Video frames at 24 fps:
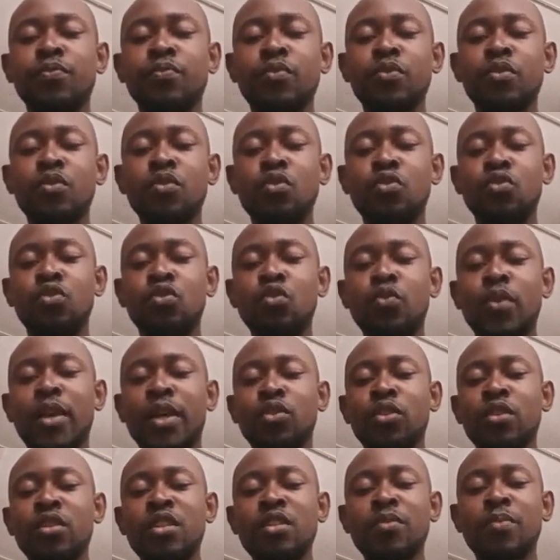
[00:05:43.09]
So we are talking
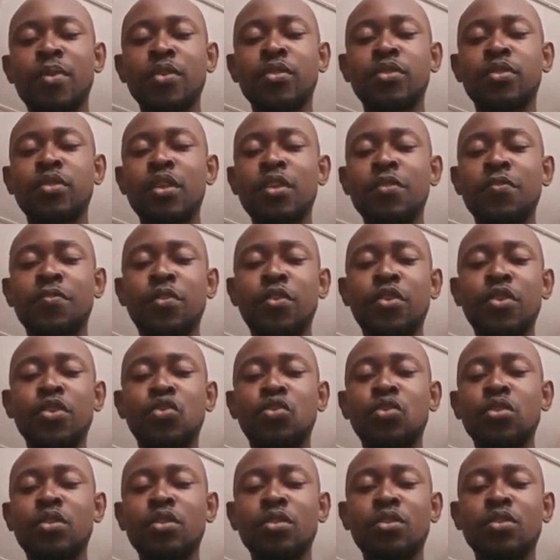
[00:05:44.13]
about a forex
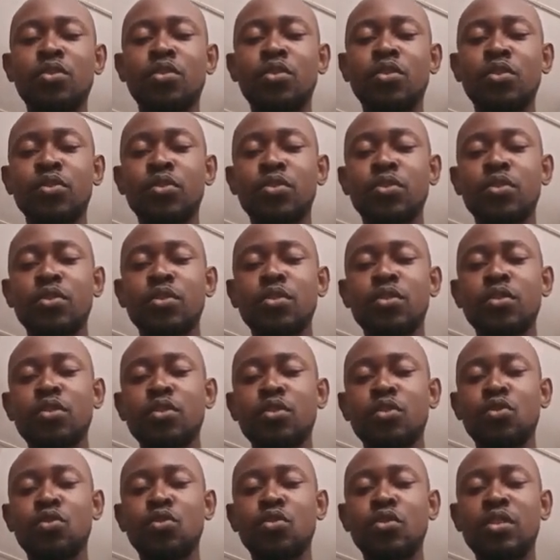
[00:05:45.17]
trading course, so
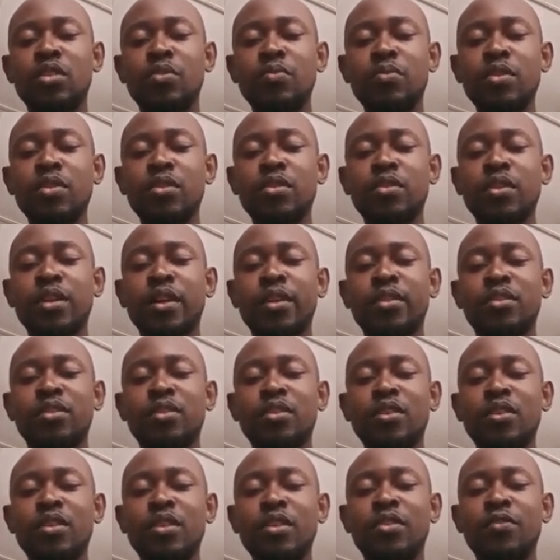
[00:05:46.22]
it means that
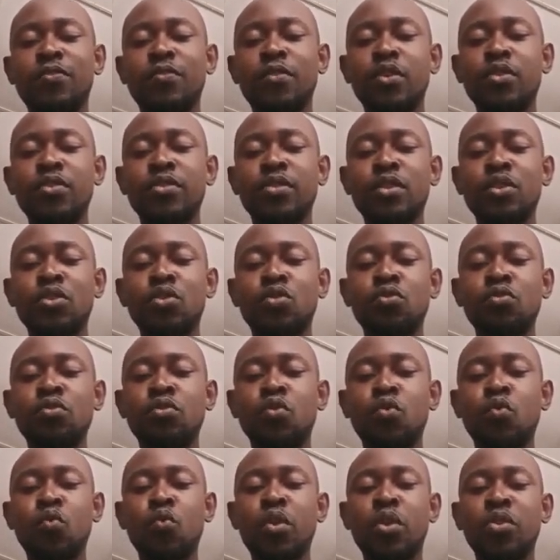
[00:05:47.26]
it falls into
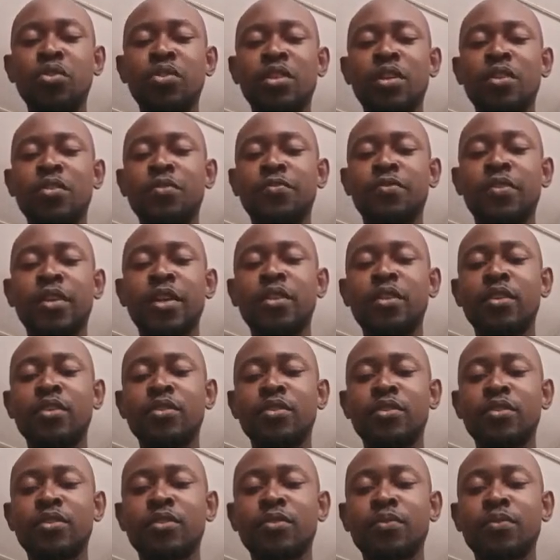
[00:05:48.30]
wealth and finance,